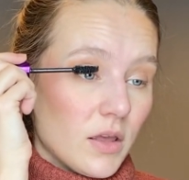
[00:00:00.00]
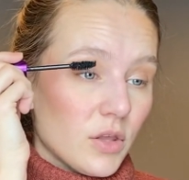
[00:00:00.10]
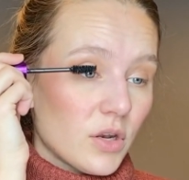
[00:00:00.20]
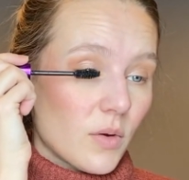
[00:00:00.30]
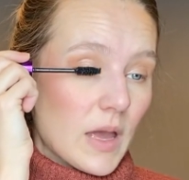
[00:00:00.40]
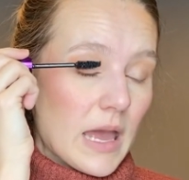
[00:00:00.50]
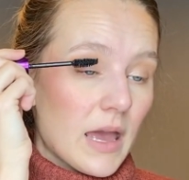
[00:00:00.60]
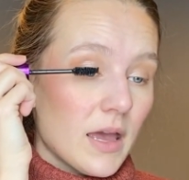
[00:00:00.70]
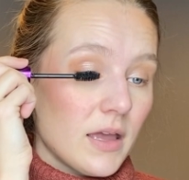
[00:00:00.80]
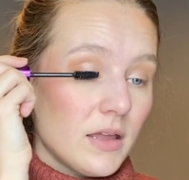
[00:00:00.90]
you know, I
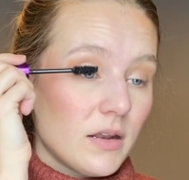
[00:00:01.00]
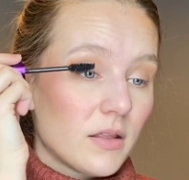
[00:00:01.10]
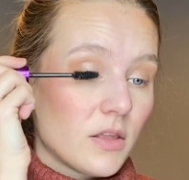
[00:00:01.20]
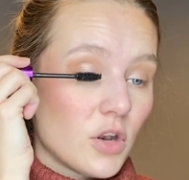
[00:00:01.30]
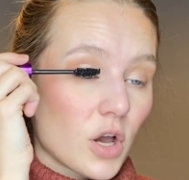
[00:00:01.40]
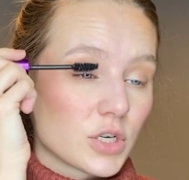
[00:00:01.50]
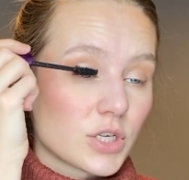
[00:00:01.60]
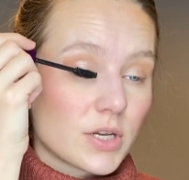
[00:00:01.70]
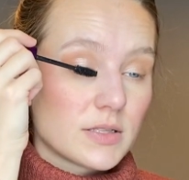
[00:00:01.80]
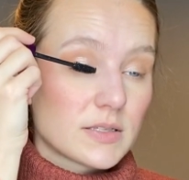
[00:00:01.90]
had the
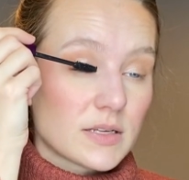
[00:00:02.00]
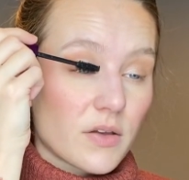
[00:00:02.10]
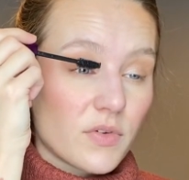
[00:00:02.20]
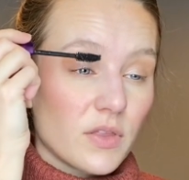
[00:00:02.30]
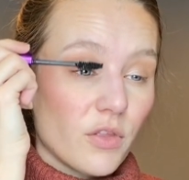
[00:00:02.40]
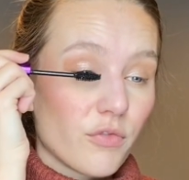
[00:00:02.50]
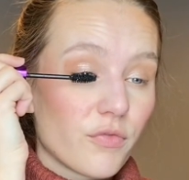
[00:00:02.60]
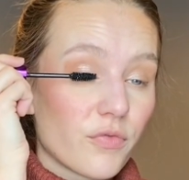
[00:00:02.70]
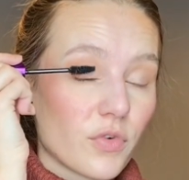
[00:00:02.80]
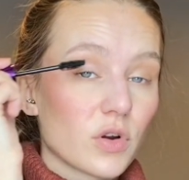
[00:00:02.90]
nausea and stuff in the
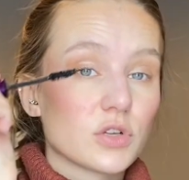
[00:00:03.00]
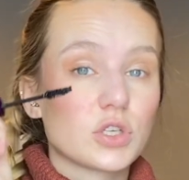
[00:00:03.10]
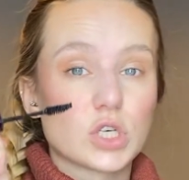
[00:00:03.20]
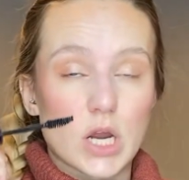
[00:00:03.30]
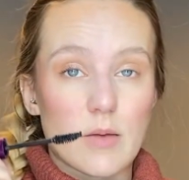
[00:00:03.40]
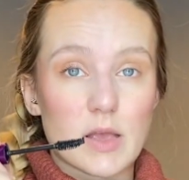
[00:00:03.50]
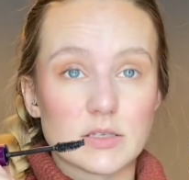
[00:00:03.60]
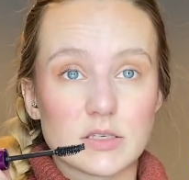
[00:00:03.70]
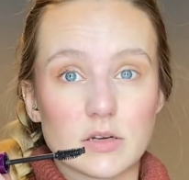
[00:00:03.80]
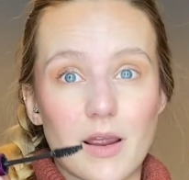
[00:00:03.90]
first
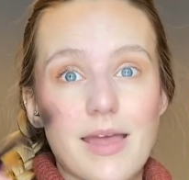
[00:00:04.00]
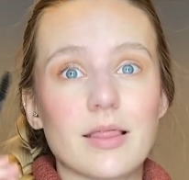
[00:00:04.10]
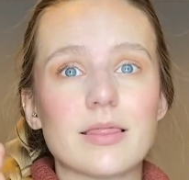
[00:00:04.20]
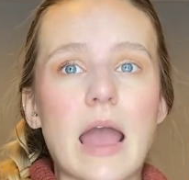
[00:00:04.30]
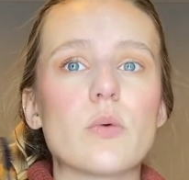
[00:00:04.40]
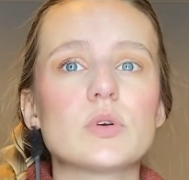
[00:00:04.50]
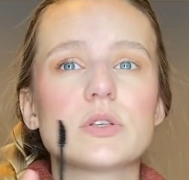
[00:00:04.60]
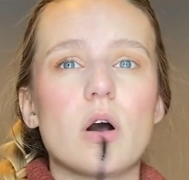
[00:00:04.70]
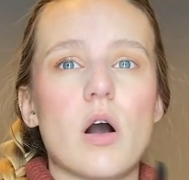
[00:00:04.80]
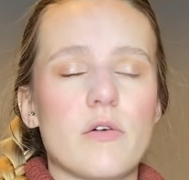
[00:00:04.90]
trimester, and that was
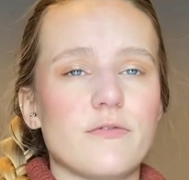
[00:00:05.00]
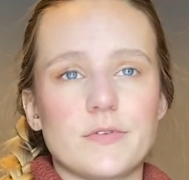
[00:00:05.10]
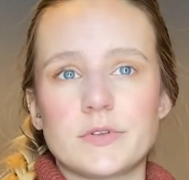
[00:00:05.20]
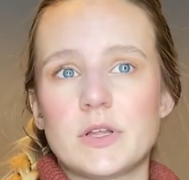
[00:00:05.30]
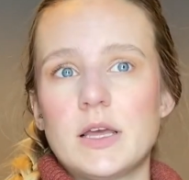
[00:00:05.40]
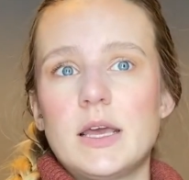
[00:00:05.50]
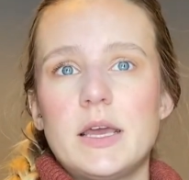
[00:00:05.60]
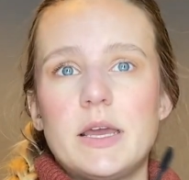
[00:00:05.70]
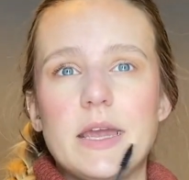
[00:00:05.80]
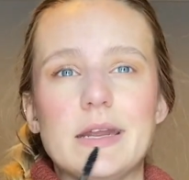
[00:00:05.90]
awful
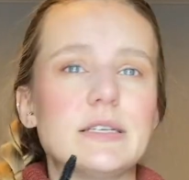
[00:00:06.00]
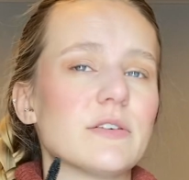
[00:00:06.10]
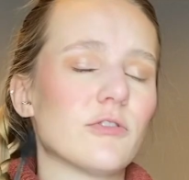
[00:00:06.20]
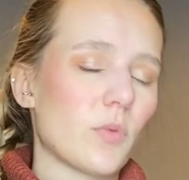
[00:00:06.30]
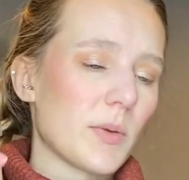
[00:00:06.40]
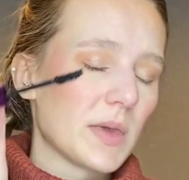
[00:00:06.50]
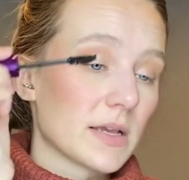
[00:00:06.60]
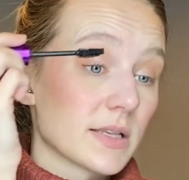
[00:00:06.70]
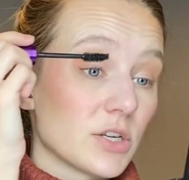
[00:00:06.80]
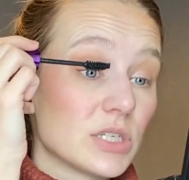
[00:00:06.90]
in a different way
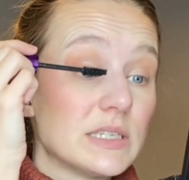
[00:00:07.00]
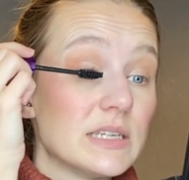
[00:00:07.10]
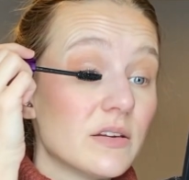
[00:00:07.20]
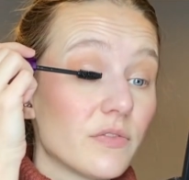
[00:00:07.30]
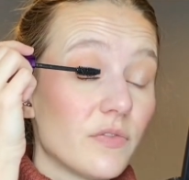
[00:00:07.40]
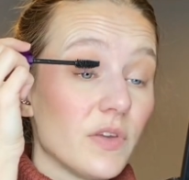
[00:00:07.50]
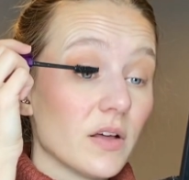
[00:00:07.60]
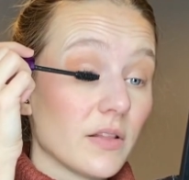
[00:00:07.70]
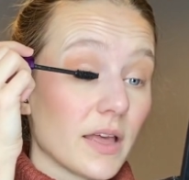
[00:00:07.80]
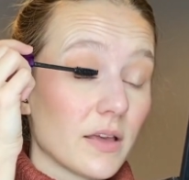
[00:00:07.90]
because I just didn't
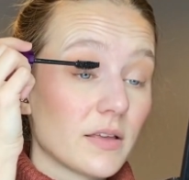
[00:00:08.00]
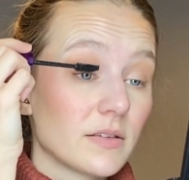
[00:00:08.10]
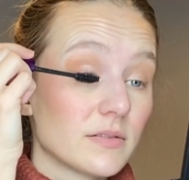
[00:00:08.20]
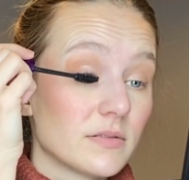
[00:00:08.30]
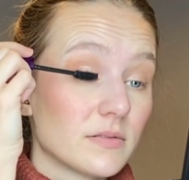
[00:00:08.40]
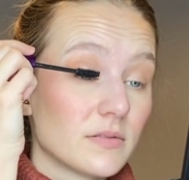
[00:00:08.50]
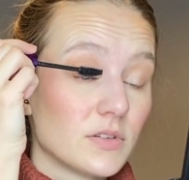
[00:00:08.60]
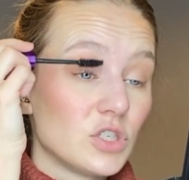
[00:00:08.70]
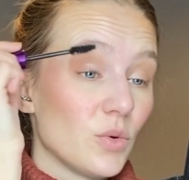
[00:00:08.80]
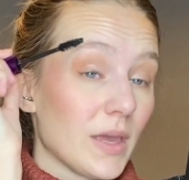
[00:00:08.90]
feel like
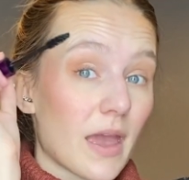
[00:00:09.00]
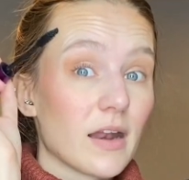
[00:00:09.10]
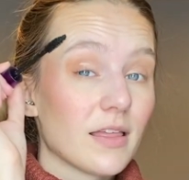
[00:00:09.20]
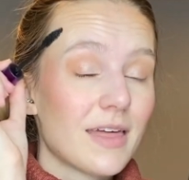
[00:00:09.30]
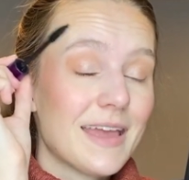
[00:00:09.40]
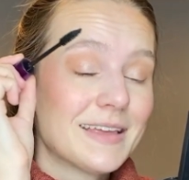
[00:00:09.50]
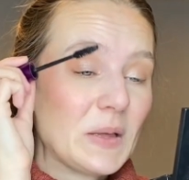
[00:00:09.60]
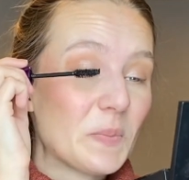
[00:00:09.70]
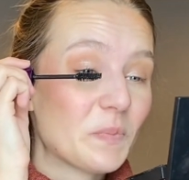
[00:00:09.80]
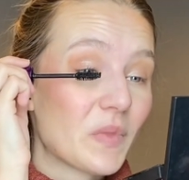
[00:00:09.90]
doing anything.
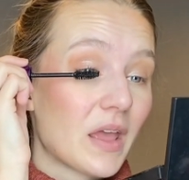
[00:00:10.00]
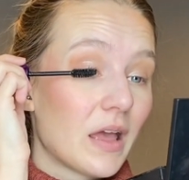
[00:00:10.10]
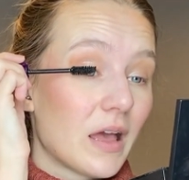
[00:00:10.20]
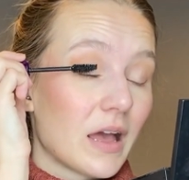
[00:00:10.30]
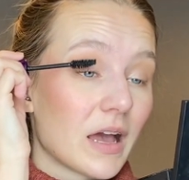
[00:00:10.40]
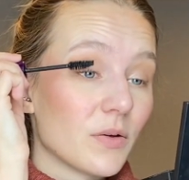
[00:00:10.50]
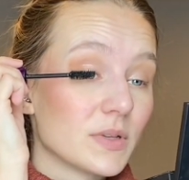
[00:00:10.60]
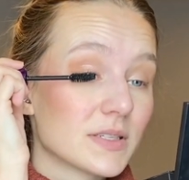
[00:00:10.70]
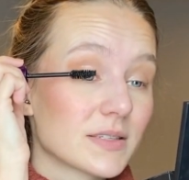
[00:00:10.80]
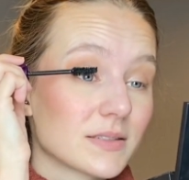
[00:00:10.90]
I
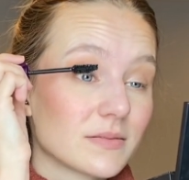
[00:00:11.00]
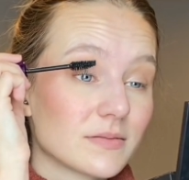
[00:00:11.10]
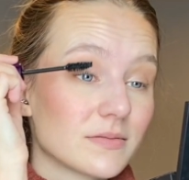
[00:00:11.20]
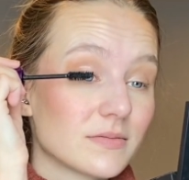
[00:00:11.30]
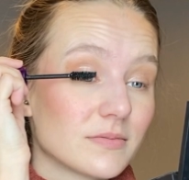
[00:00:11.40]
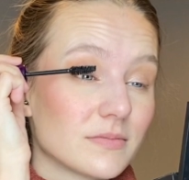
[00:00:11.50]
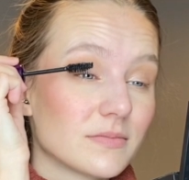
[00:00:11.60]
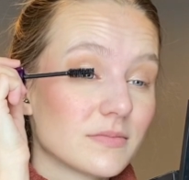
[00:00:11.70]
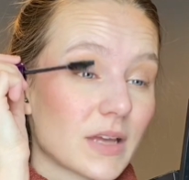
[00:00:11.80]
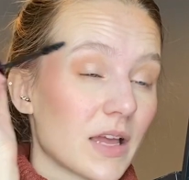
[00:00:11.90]

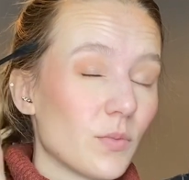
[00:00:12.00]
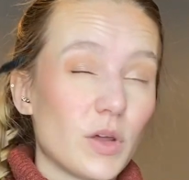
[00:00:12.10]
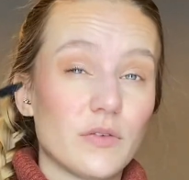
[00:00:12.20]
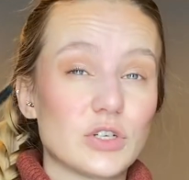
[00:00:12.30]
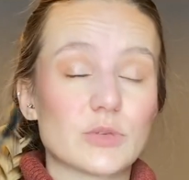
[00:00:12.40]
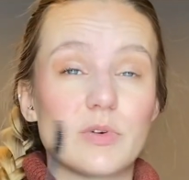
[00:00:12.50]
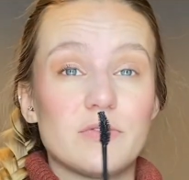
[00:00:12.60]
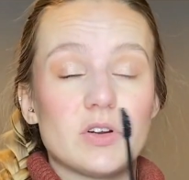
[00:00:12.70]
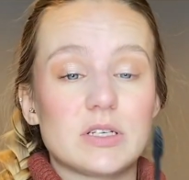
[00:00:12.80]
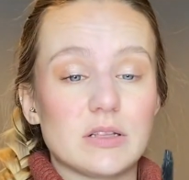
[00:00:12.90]
would have just
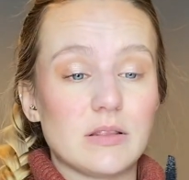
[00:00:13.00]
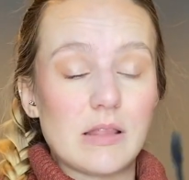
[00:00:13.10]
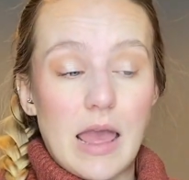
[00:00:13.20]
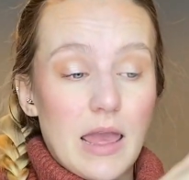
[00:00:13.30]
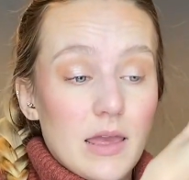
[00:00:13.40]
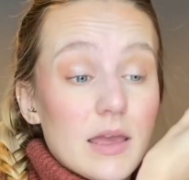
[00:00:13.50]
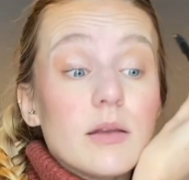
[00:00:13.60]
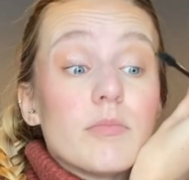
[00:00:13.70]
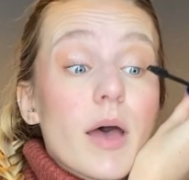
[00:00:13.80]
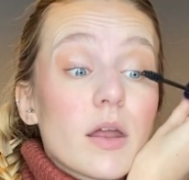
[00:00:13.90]
preferred to lay
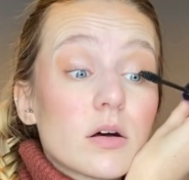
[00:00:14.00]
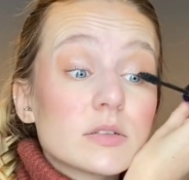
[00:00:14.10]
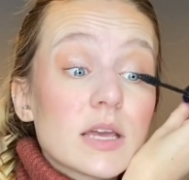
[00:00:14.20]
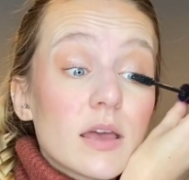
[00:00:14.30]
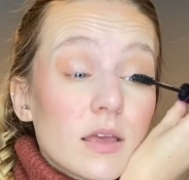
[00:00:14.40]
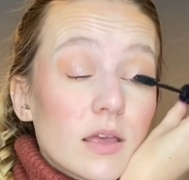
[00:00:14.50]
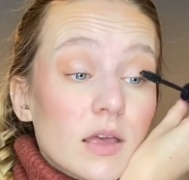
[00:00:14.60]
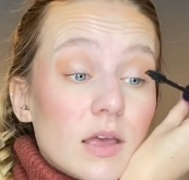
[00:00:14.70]
in bed all day.